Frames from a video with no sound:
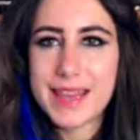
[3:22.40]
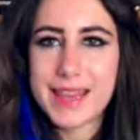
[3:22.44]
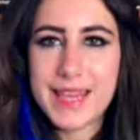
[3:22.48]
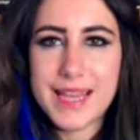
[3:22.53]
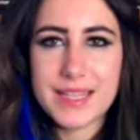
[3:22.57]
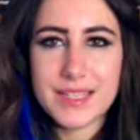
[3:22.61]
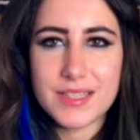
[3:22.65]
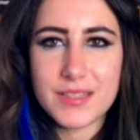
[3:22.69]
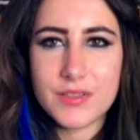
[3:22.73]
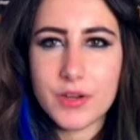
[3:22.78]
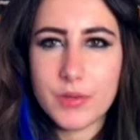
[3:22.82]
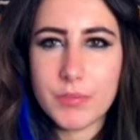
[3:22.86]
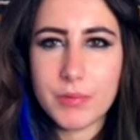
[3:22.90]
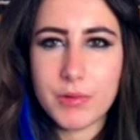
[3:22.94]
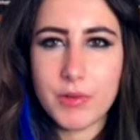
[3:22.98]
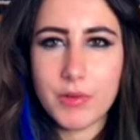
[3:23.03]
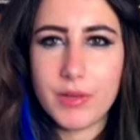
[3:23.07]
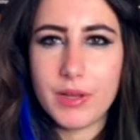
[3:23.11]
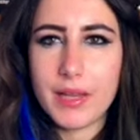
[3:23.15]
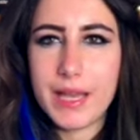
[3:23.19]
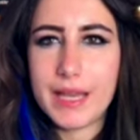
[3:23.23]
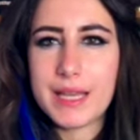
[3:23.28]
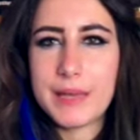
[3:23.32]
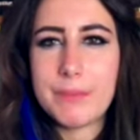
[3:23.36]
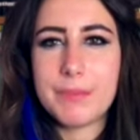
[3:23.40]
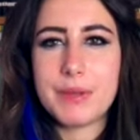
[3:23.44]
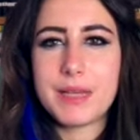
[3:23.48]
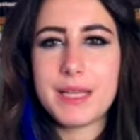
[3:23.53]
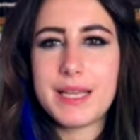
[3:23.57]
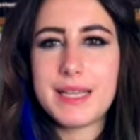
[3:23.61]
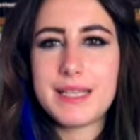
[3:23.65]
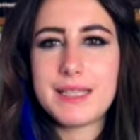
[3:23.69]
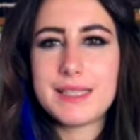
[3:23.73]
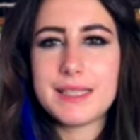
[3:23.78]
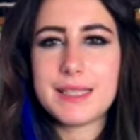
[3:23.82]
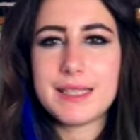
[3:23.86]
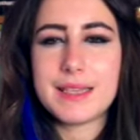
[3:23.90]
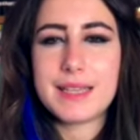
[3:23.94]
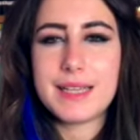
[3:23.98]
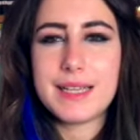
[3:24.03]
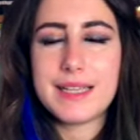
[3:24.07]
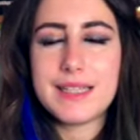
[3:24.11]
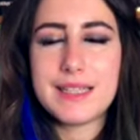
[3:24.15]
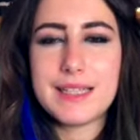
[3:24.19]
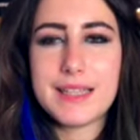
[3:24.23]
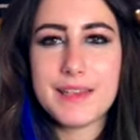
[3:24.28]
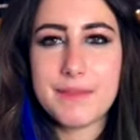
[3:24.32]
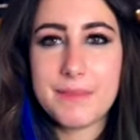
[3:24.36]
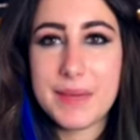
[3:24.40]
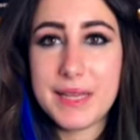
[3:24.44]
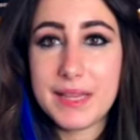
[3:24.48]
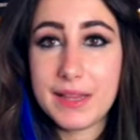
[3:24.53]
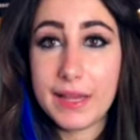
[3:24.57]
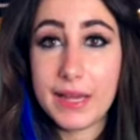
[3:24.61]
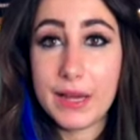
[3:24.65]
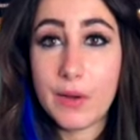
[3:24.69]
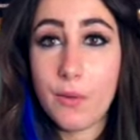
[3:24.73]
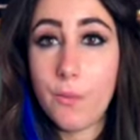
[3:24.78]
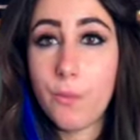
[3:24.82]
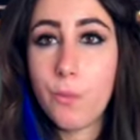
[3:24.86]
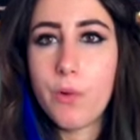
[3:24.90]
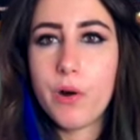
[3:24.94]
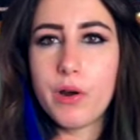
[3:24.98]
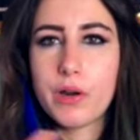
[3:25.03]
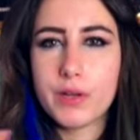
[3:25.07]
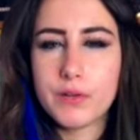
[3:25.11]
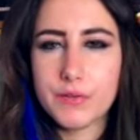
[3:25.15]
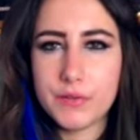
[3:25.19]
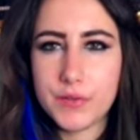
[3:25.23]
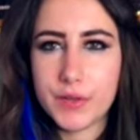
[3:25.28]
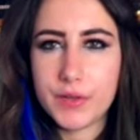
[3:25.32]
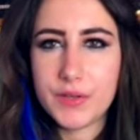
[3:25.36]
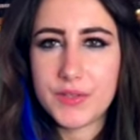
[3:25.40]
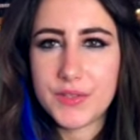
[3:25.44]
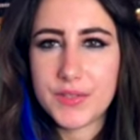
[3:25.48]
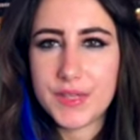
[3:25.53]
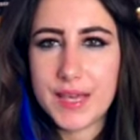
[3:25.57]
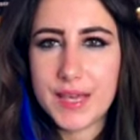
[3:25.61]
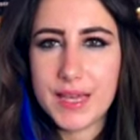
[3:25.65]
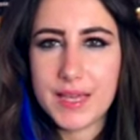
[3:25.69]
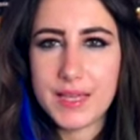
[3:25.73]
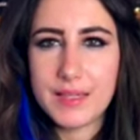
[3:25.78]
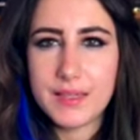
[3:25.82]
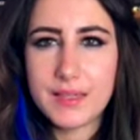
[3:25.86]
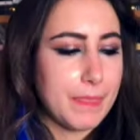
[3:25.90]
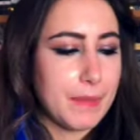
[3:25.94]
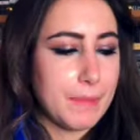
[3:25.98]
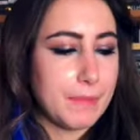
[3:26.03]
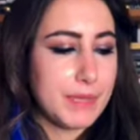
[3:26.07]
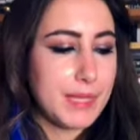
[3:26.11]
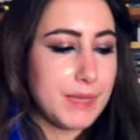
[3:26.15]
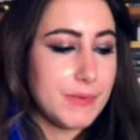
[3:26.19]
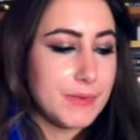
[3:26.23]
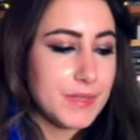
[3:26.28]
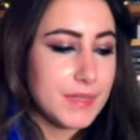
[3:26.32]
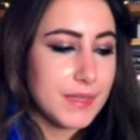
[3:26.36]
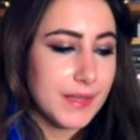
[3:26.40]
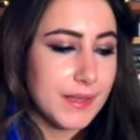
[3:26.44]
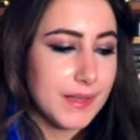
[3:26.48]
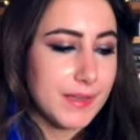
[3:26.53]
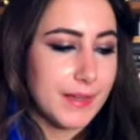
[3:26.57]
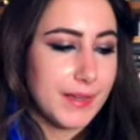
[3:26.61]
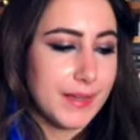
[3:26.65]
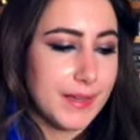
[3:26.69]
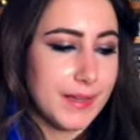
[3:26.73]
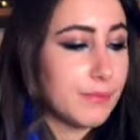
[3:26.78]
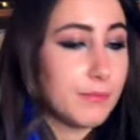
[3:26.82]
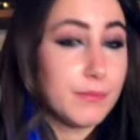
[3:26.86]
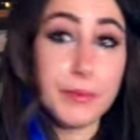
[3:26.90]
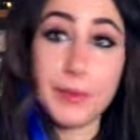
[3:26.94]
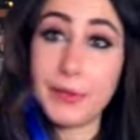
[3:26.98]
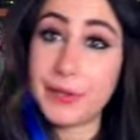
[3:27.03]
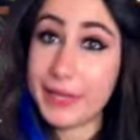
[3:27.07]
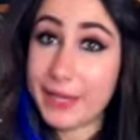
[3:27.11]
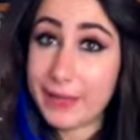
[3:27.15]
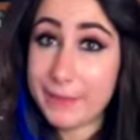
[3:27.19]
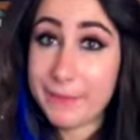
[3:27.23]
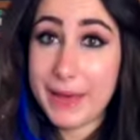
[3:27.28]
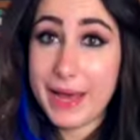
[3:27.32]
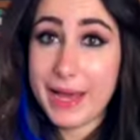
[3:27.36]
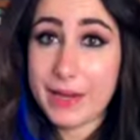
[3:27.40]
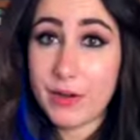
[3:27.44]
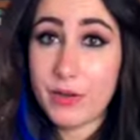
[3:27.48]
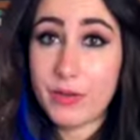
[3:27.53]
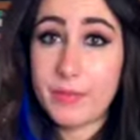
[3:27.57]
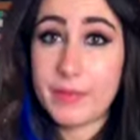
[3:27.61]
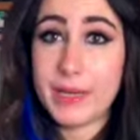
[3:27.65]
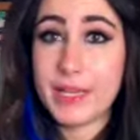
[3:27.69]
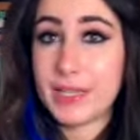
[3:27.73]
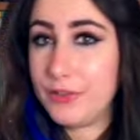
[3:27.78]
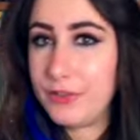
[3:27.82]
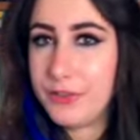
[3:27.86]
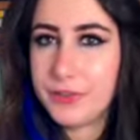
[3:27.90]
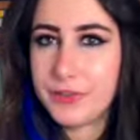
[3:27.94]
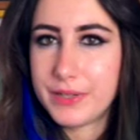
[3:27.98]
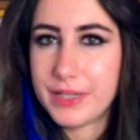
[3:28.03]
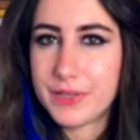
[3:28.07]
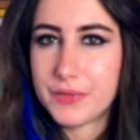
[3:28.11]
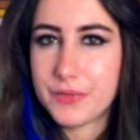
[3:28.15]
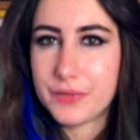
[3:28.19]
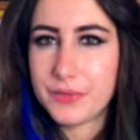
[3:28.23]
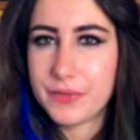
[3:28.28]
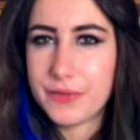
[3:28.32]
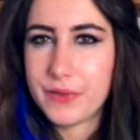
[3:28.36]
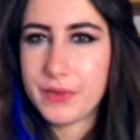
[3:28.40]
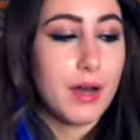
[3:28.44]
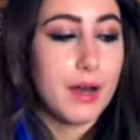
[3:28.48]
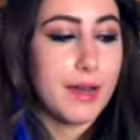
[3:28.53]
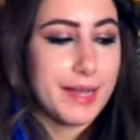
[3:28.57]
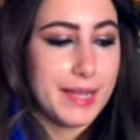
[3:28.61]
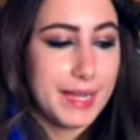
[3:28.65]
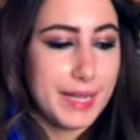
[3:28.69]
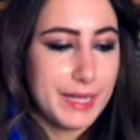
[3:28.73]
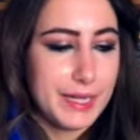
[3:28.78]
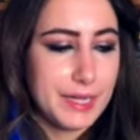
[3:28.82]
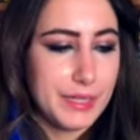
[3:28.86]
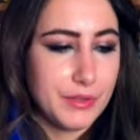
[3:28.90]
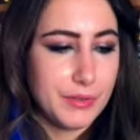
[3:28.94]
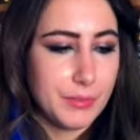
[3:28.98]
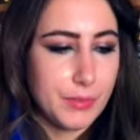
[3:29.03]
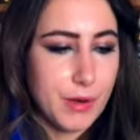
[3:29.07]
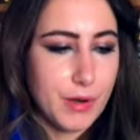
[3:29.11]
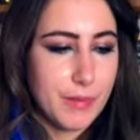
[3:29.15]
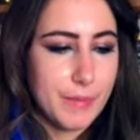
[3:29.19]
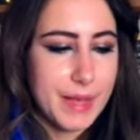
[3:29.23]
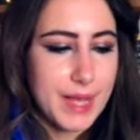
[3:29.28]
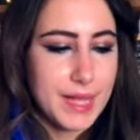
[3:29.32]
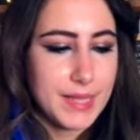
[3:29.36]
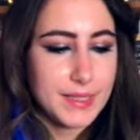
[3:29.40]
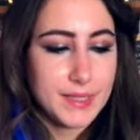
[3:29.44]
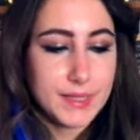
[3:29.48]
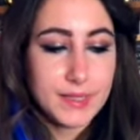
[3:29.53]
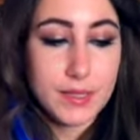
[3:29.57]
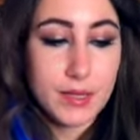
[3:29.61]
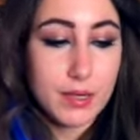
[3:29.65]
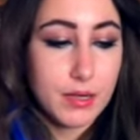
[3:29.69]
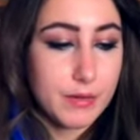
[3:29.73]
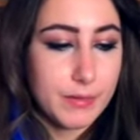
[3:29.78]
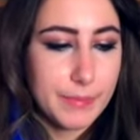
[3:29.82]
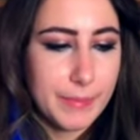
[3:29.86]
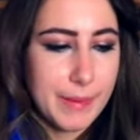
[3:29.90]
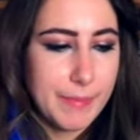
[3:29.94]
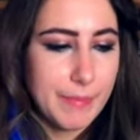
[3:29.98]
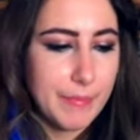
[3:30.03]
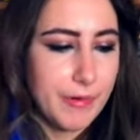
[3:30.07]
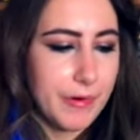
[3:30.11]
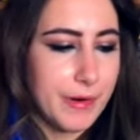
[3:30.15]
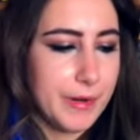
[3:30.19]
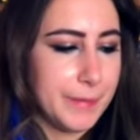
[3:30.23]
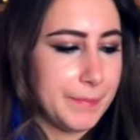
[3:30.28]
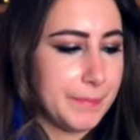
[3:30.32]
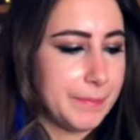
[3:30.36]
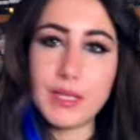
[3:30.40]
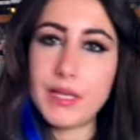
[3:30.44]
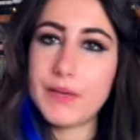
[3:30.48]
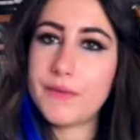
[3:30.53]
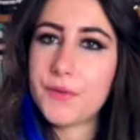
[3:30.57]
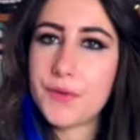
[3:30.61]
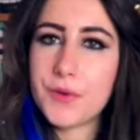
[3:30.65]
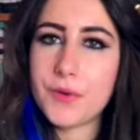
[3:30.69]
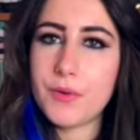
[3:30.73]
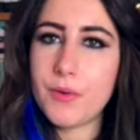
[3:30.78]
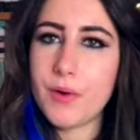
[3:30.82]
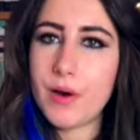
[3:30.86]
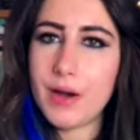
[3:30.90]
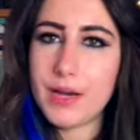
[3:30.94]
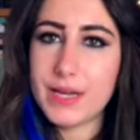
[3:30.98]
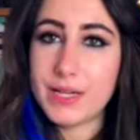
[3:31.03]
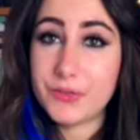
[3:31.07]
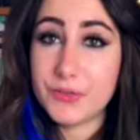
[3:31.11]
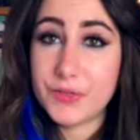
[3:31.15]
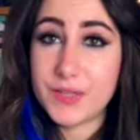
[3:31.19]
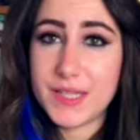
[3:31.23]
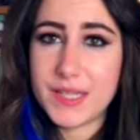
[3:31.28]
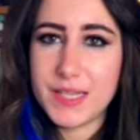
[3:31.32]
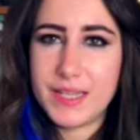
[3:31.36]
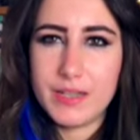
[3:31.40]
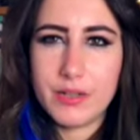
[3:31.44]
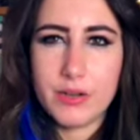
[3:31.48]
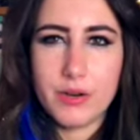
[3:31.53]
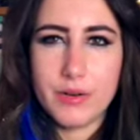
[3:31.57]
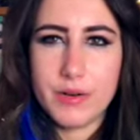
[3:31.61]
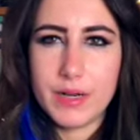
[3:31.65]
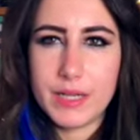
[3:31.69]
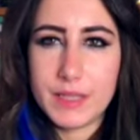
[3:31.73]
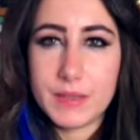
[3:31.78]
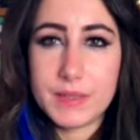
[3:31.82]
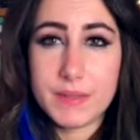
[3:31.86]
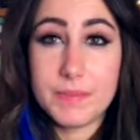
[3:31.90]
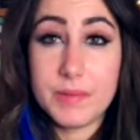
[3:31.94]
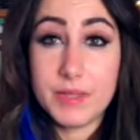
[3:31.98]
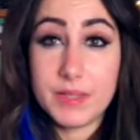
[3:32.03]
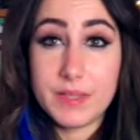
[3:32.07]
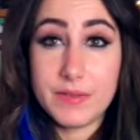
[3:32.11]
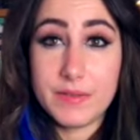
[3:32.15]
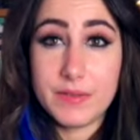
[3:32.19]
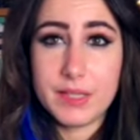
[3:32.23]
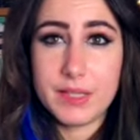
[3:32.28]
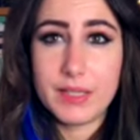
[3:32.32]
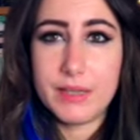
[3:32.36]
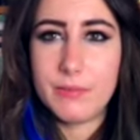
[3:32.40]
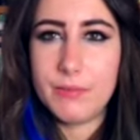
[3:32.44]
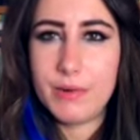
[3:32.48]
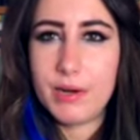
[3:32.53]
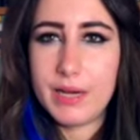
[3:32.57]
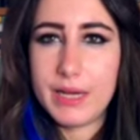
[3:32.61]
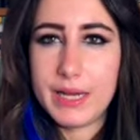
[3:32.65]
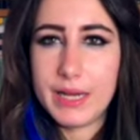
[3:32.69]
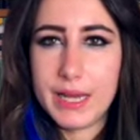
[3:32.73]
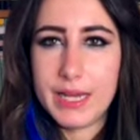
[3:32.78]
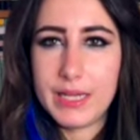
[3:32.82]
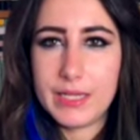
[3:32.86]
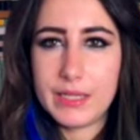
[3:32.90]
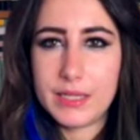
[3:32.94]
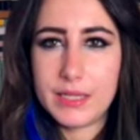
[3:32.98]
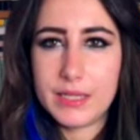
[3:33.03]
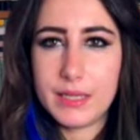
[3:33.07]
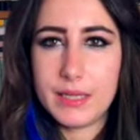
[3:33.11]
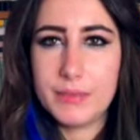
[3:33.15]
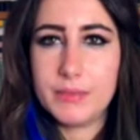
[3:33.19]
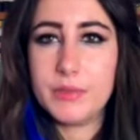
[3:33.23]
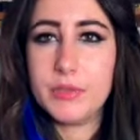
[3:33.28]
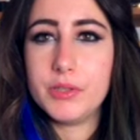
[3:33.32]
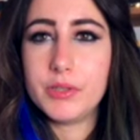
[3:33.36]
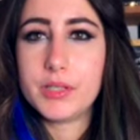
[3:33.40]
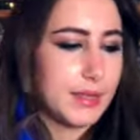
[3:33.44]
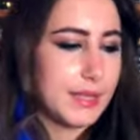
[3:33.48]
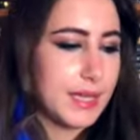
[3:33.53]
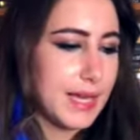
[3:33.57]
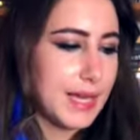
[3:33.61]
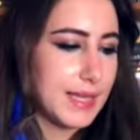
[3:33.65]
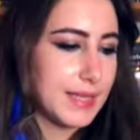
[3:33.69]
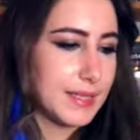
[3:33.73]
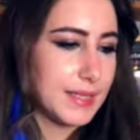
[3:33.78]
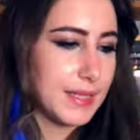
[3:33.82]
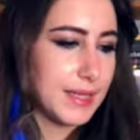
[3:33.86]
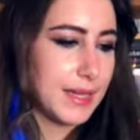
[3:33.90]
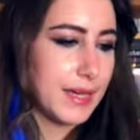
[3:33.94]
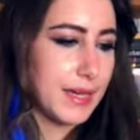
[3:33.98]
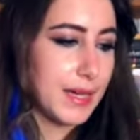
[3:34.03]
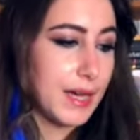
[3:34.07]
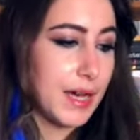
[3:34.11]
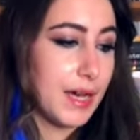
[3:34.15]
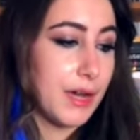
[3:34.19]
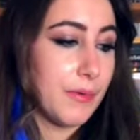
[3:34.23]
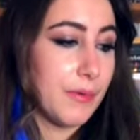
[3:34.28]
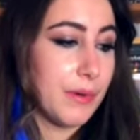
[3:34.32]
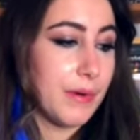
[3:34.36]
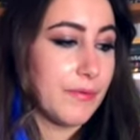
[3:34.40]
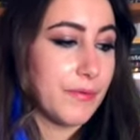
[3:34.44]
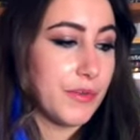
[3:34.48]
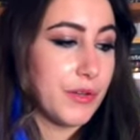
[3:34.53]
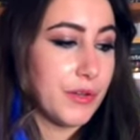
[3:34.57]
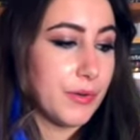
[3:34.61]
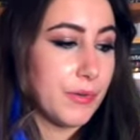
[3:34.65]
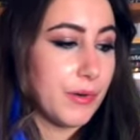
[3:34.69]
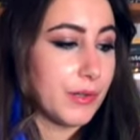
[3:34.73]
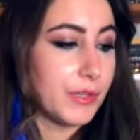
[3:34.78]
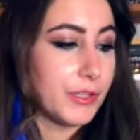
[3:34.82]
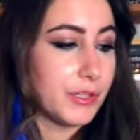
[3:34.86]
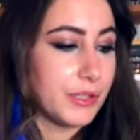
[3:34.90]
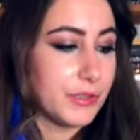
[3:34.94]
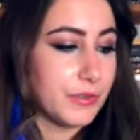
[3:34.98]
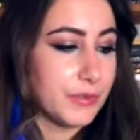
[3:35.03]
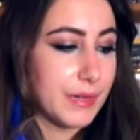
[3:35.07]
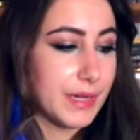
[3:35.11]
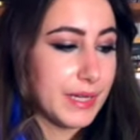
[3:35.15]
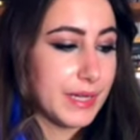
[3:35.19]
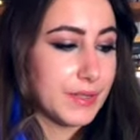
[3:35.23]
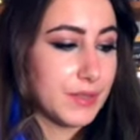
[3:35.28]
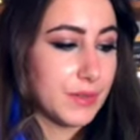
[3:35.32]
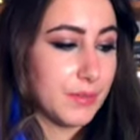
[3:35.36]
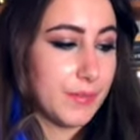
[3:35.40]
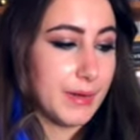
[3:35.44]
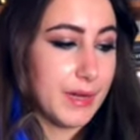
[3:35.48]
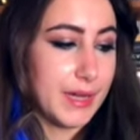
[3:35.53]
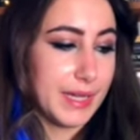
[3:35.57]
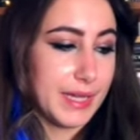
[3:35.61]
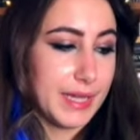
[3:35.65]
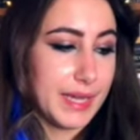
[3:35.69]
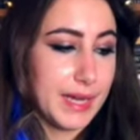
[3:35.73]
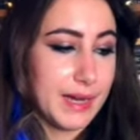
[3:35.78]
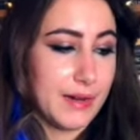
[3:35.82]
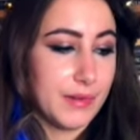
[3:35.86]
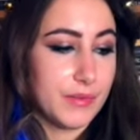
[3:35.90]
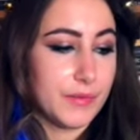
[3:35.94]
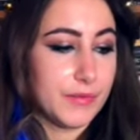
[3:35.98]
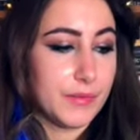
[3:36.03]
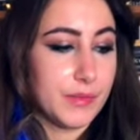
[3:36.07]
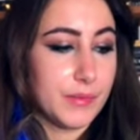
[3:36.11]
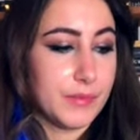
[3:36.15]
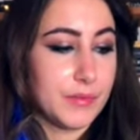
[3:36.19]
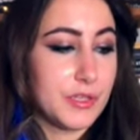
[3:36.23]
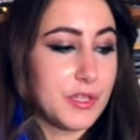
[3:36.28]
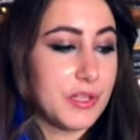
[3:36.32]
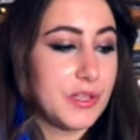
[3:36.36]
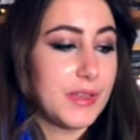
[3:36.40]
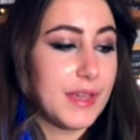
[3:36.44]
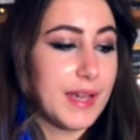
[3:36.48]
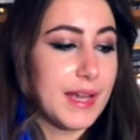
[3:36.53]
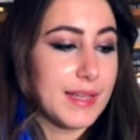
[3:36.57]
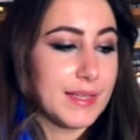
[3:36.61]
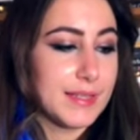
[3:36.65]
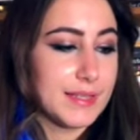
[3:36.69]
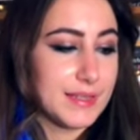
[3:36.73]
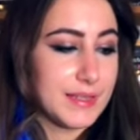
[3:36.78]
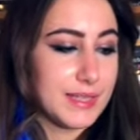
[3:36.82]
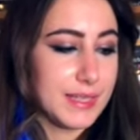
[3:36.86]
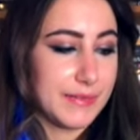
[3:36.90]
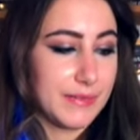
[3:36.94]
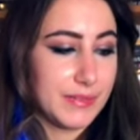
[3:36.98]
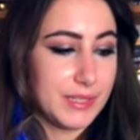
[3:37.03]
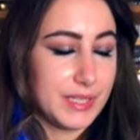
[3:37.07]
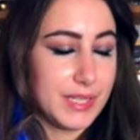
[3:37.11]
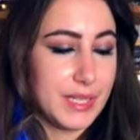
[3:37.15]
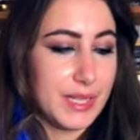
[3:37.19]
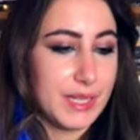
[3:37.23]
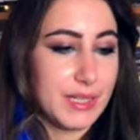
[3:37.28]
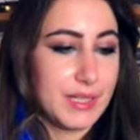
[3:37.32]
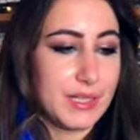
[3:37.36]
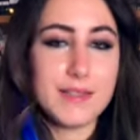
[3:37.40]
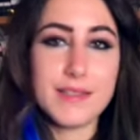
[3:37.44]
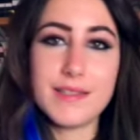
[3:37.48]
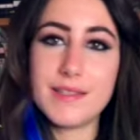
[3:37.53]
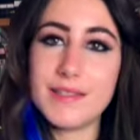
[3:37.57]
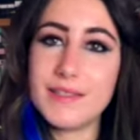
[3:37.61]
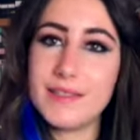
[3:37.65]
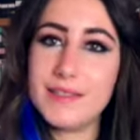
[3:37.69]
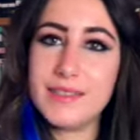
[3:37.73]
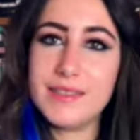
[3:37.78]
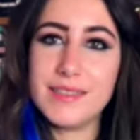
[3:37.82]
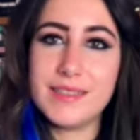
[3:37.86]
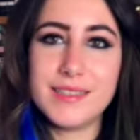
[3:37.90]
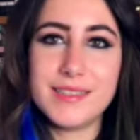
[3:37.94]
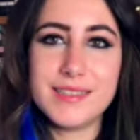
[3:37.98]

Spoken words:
there's no plot. Like, please at least give me like one of those things. But there was nothing. Looking back on my Goodreads review, I hated the romance. Can't remember it. If you are interested in knowing specifically why I hated that book, there's a review on Goodreads on my account from 2017, so